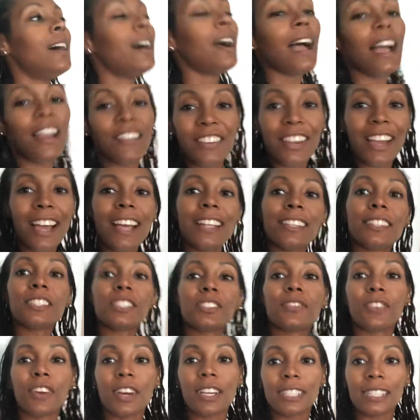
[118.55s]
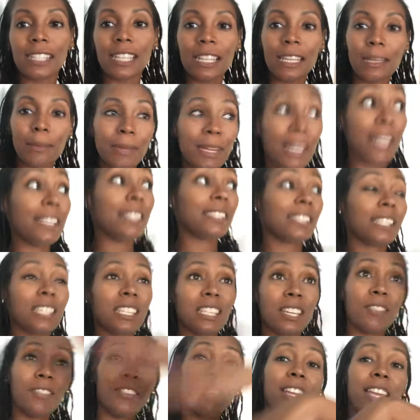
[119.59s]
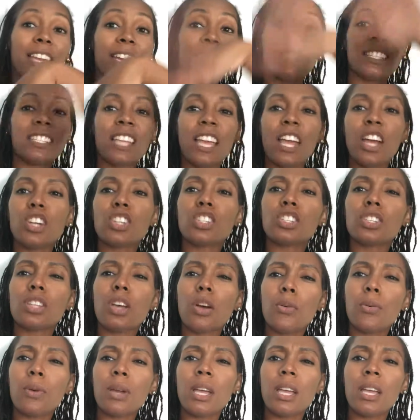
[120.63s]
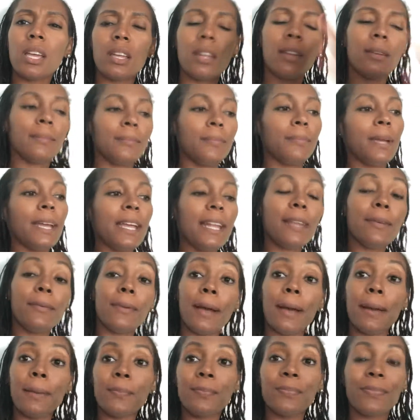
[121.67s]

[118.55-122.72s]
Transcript: Have y'all had those frosted lemonades at Chick-fil-A? Because they are so good. But anyway,